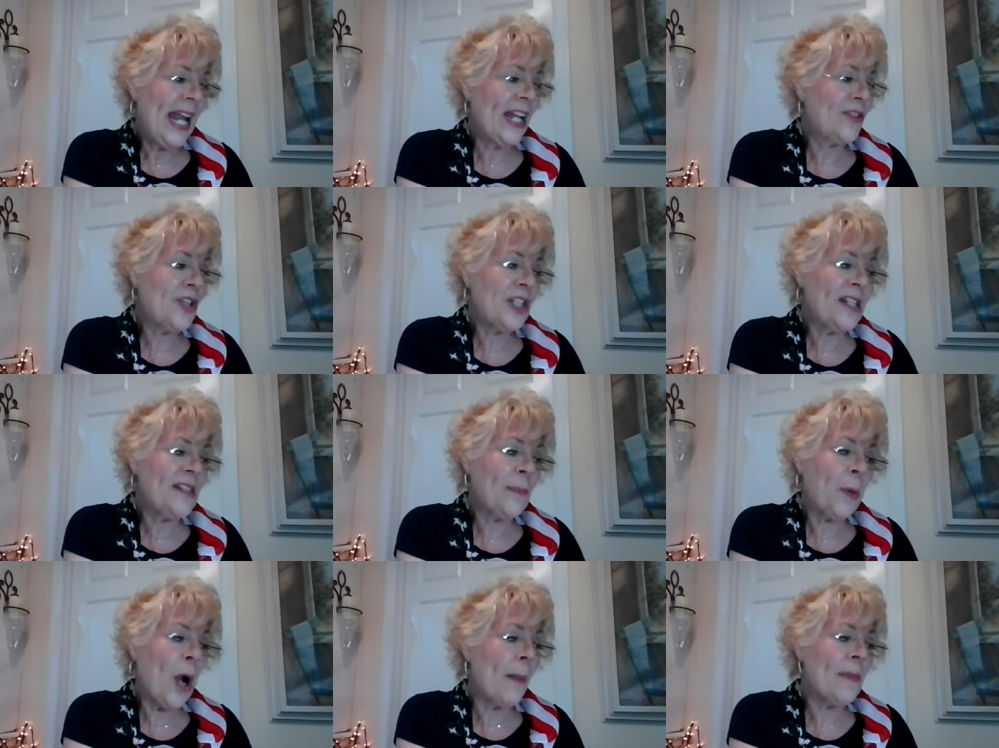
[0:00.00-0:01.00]
And to this
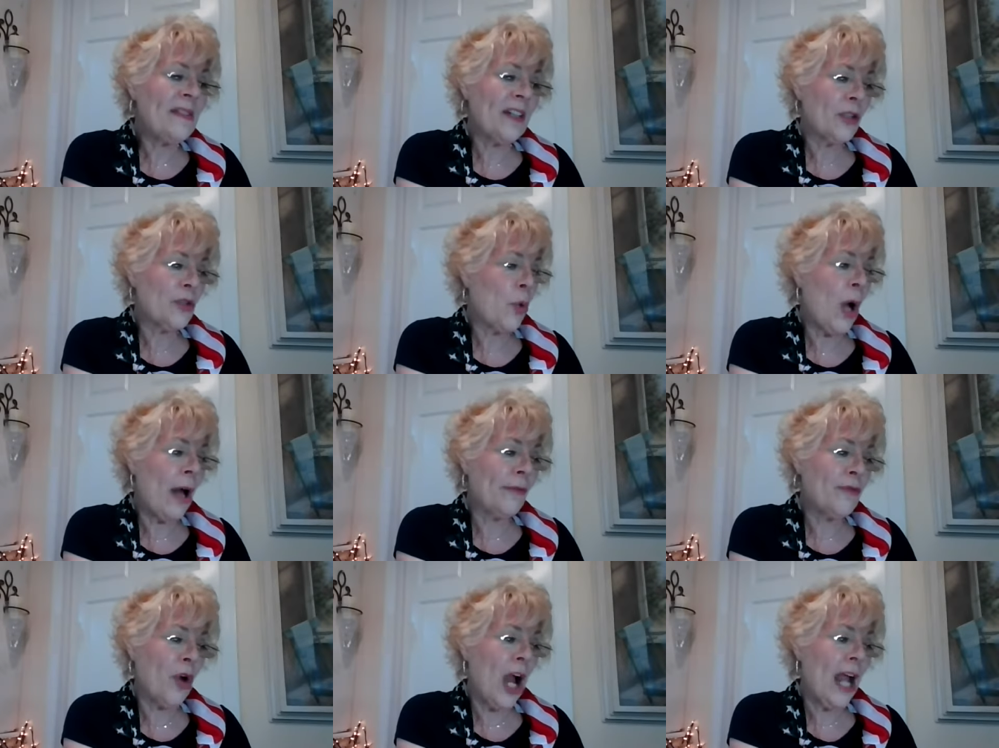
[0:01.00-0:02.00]
promise, our
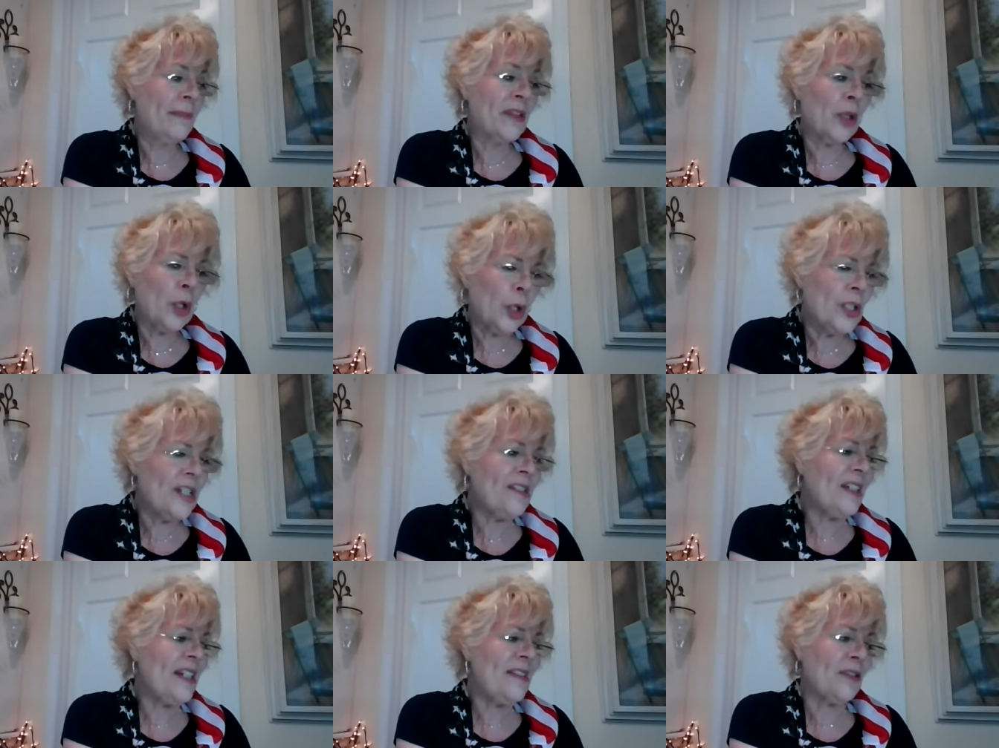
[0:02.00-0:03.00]
12 tribes,
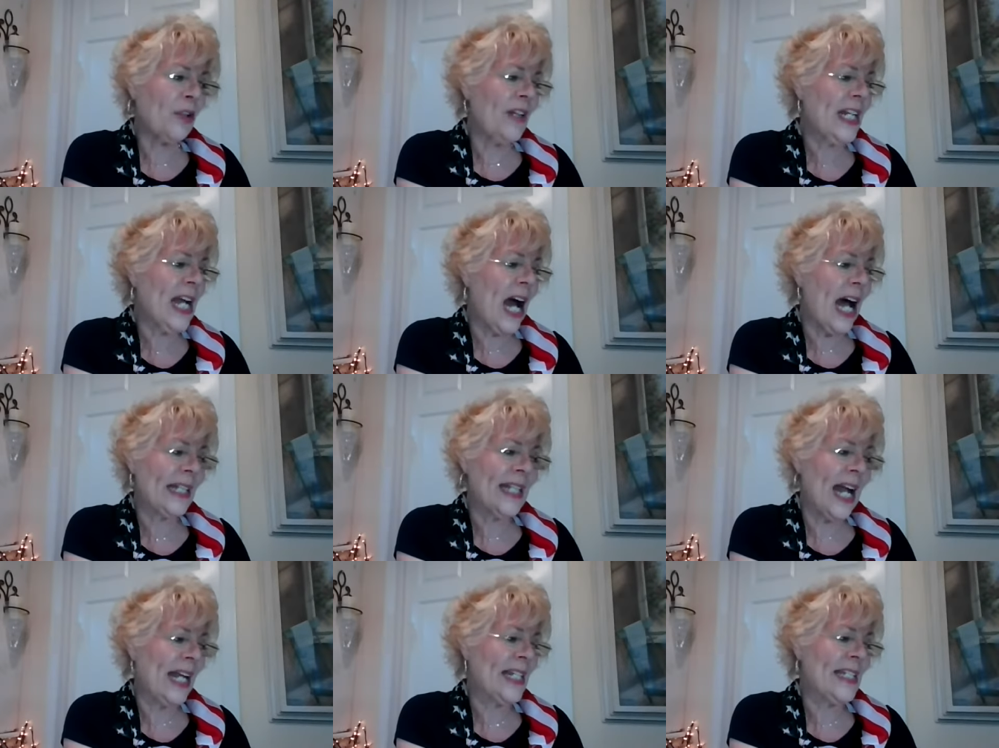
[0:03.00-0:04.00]
earnestly serving God
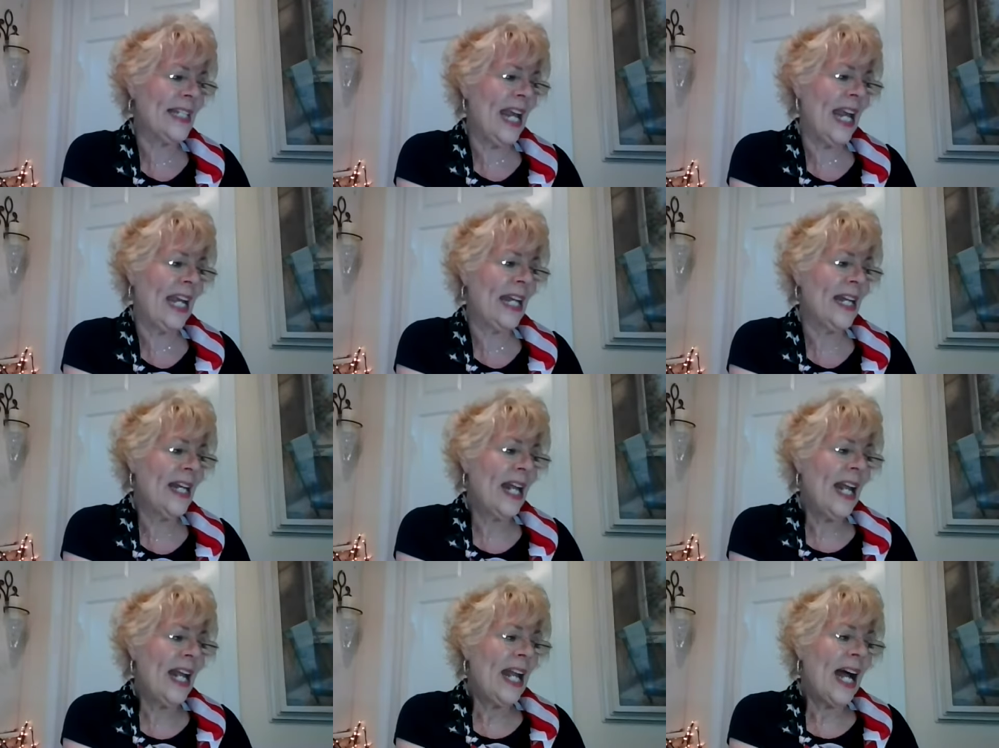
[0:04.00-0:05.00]
night and day,
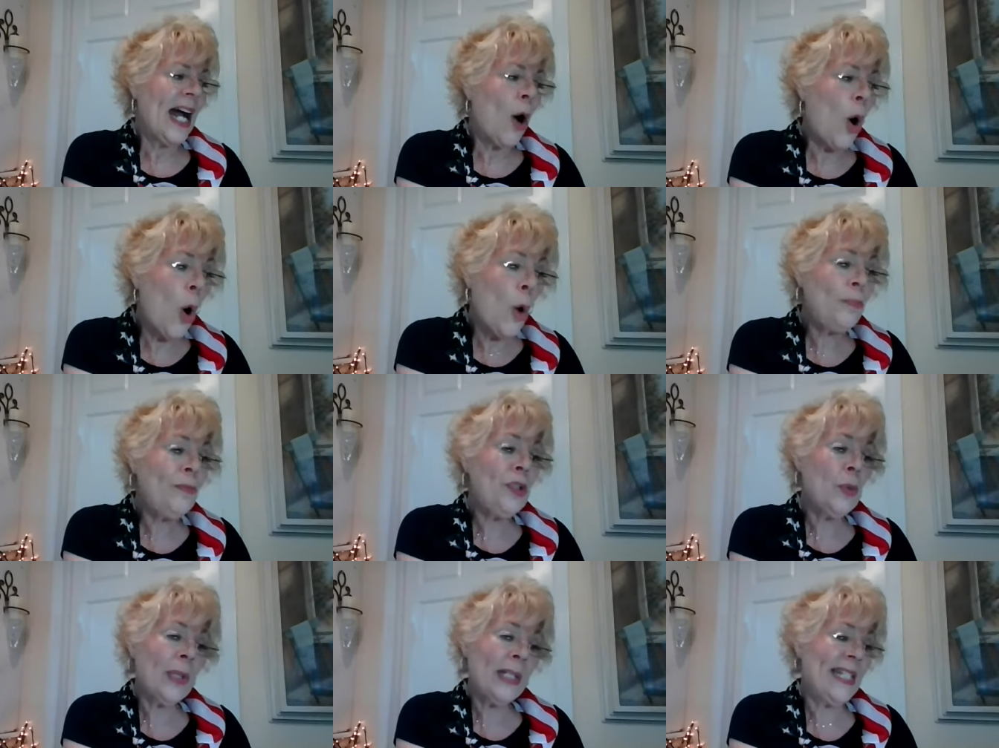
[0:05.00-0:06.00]
hope
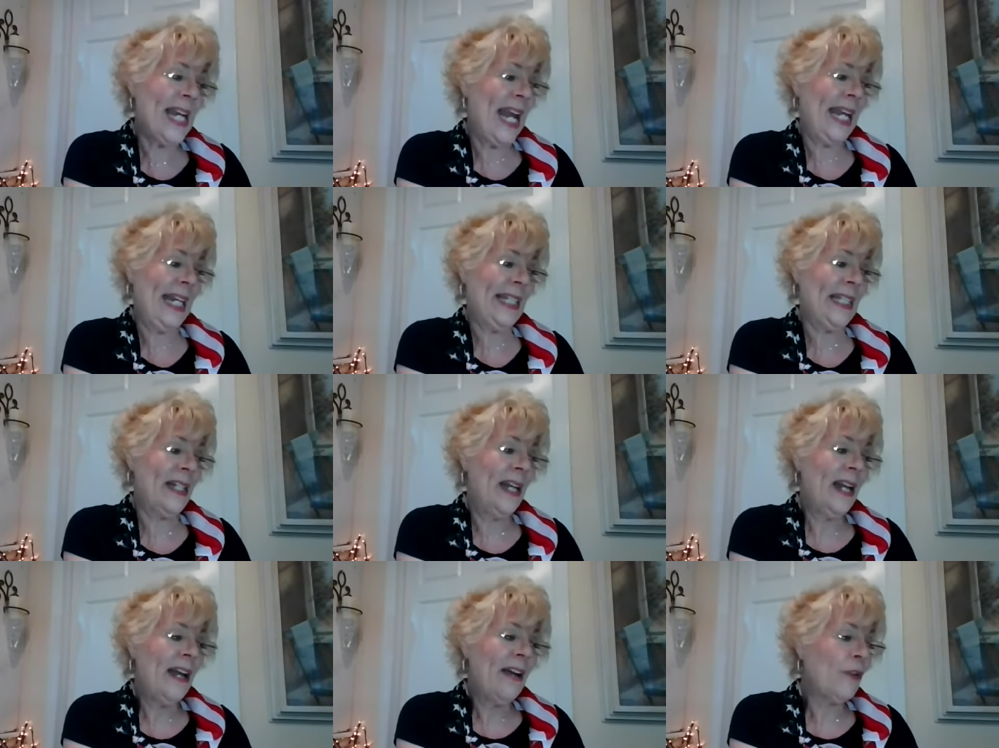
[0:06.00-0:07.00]
to attain.
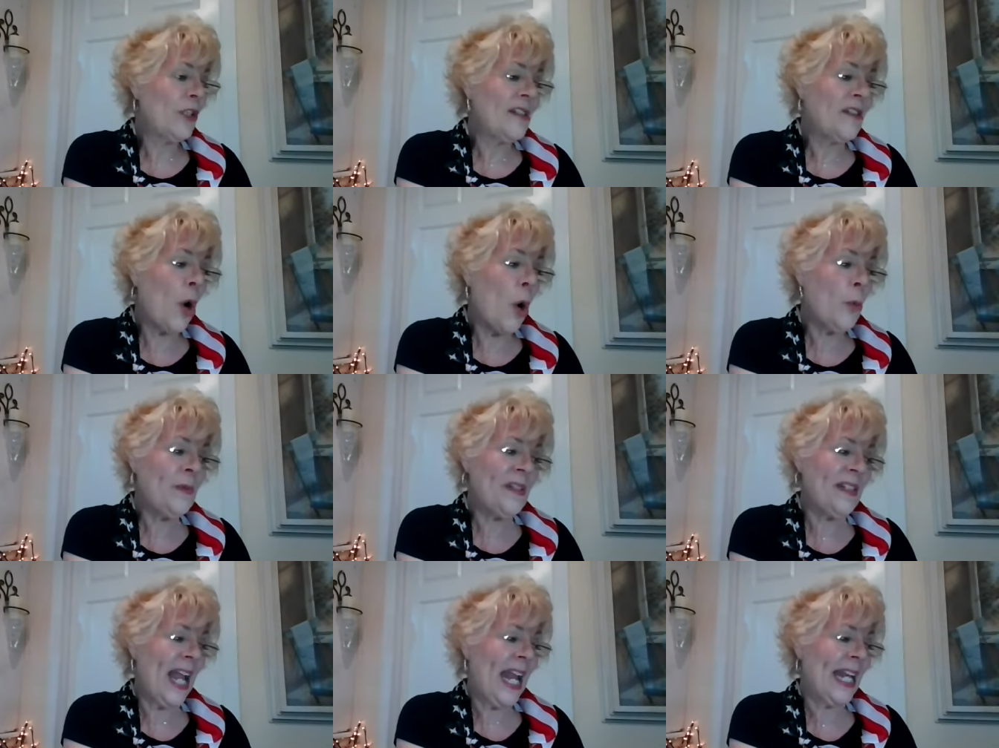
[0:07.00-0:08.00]
For this hope's
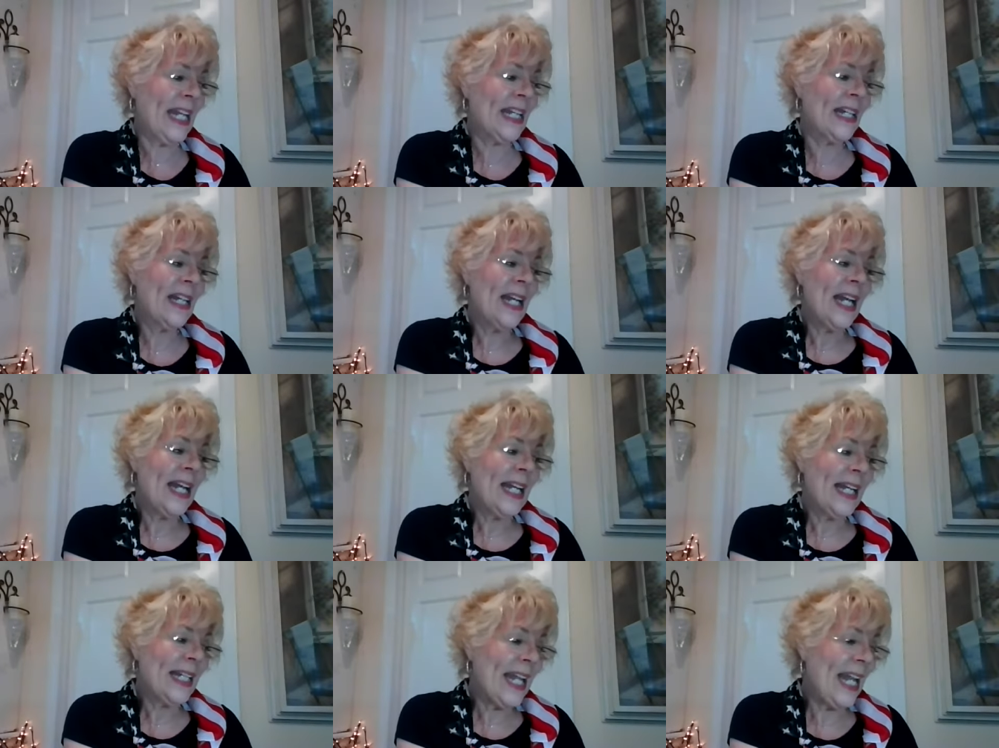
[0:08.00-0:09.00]
sake,
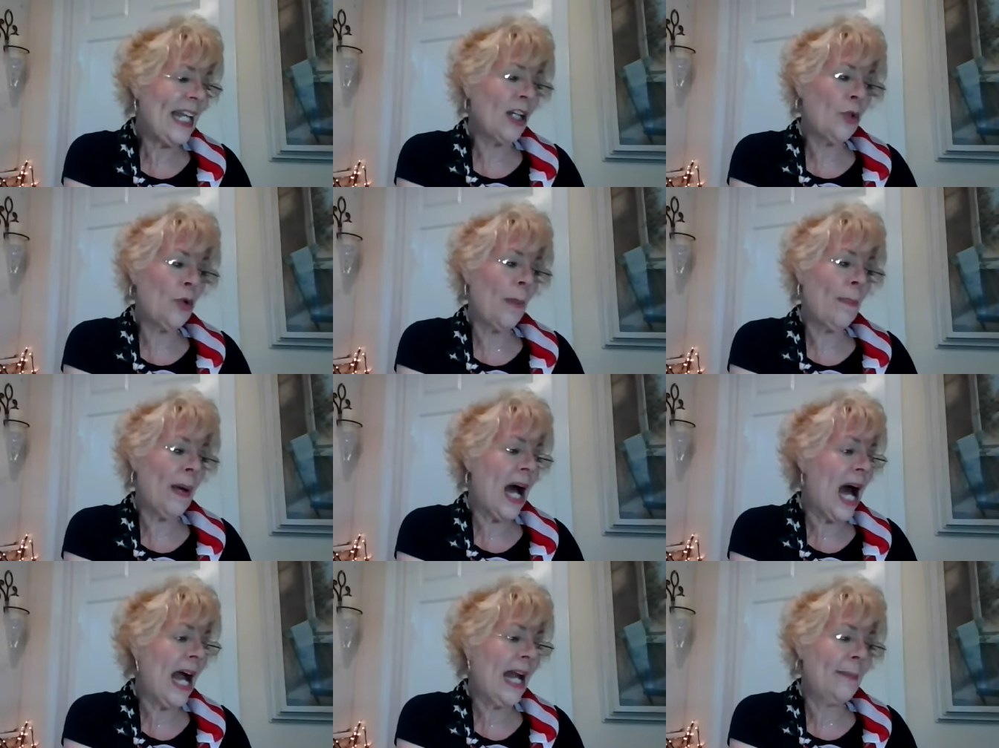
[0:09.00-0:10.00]
King
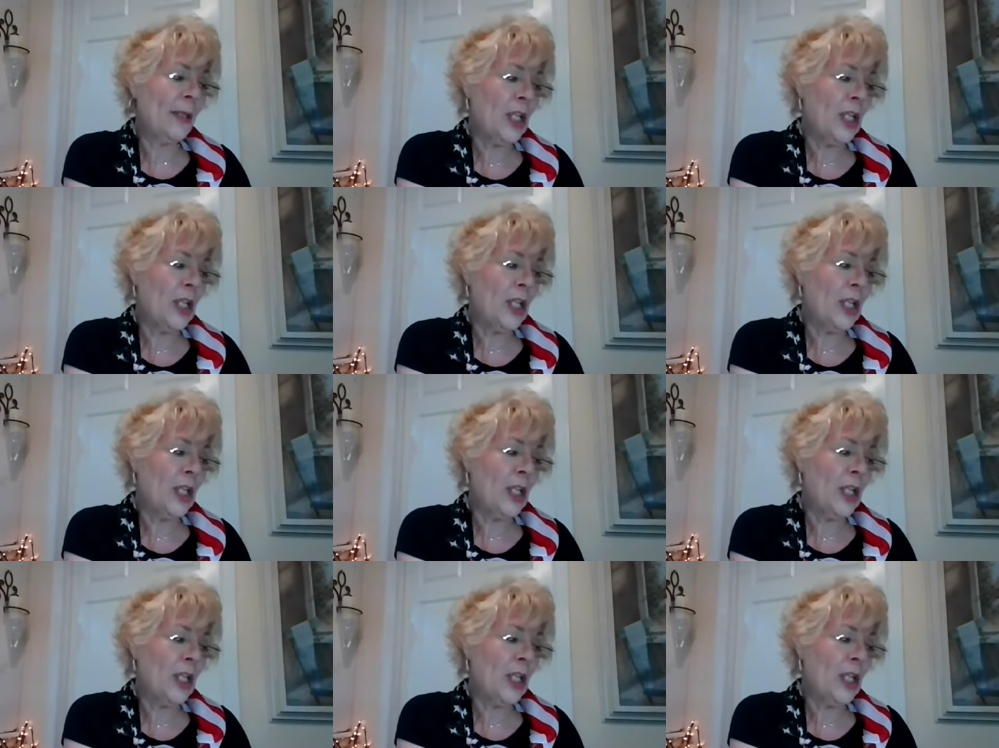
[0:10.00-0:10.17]
Agrippa, I am